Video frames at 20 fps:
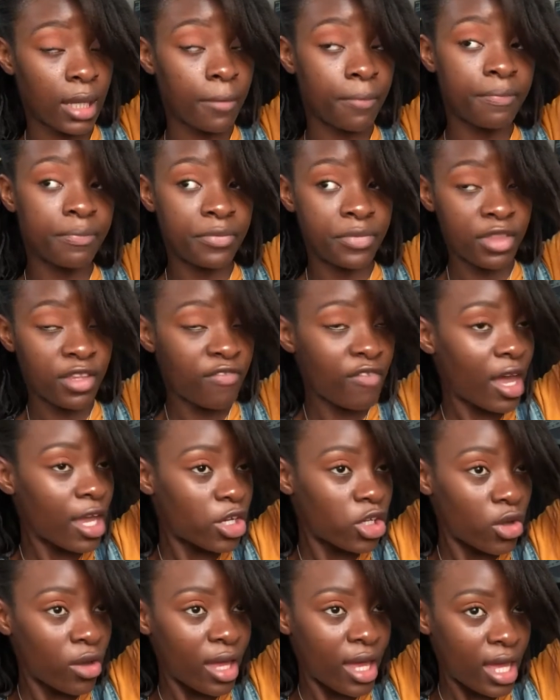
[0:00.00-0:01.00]
it.
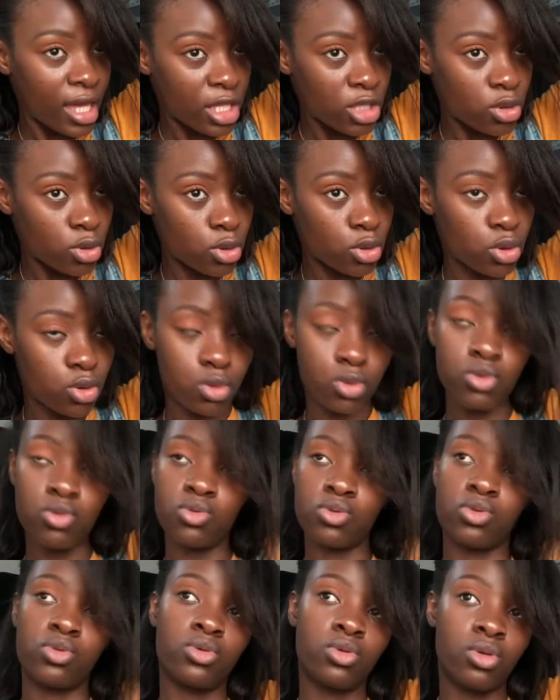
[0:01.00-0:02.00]
Divide your hair into 2.
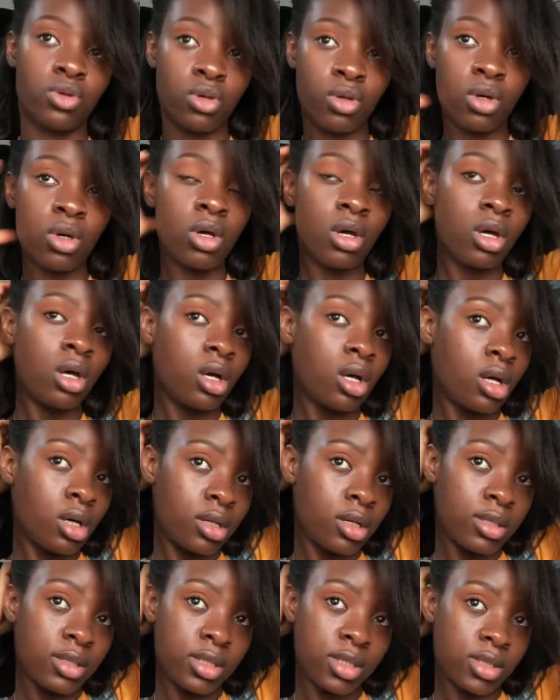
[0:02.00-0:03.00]

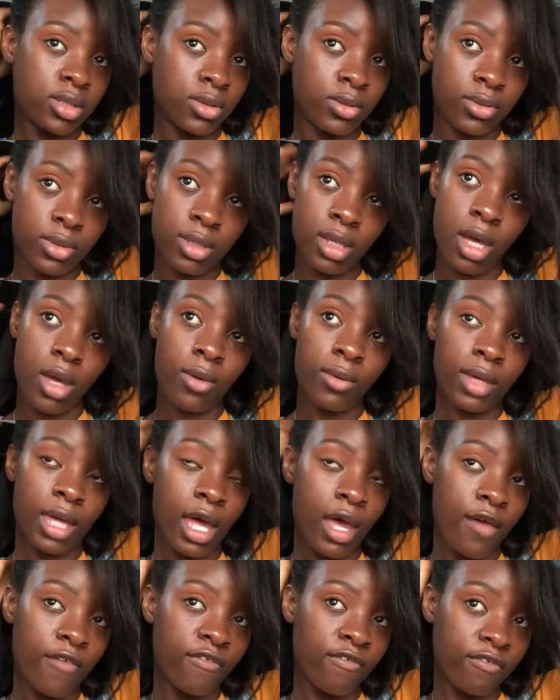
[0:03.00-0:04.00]
So yeah, we
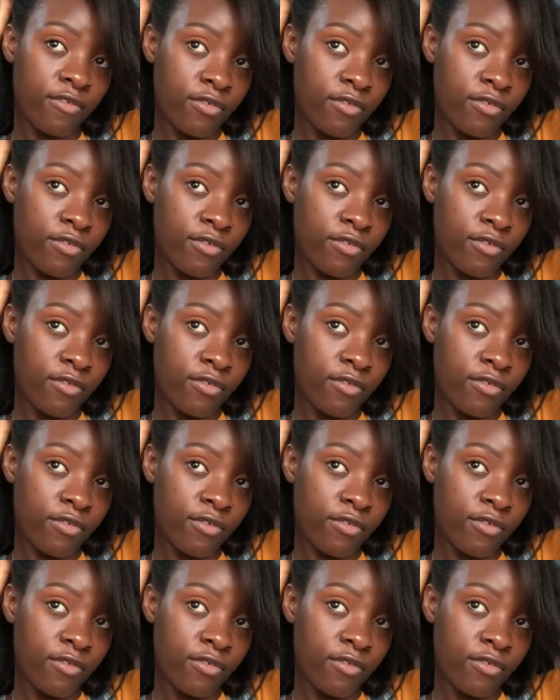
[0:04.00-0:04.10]
have